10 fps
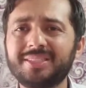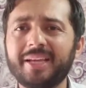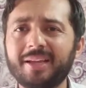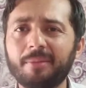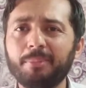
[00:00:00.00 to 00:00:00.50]
they
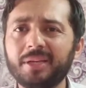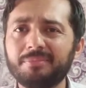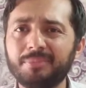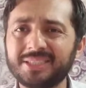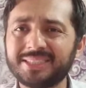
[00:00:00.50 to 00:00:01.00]
commit
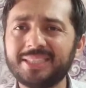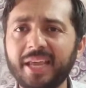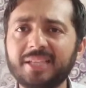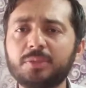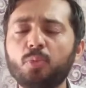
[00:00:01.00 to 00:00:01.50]

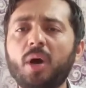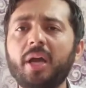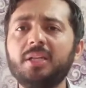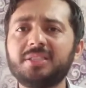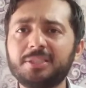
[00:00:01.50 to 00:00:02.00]
mistakes
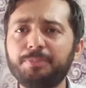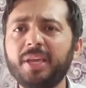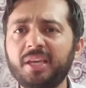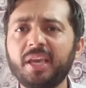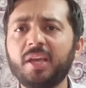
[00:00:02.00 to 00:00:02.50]
while
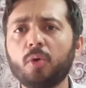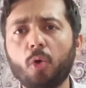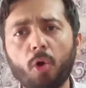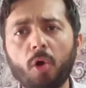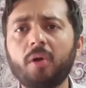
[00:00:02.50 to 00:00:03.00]
speaking
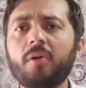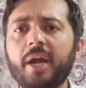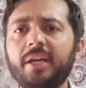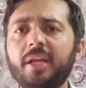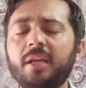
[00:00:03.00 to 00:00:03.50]
or
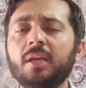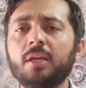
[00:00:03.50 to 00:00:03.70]
writing,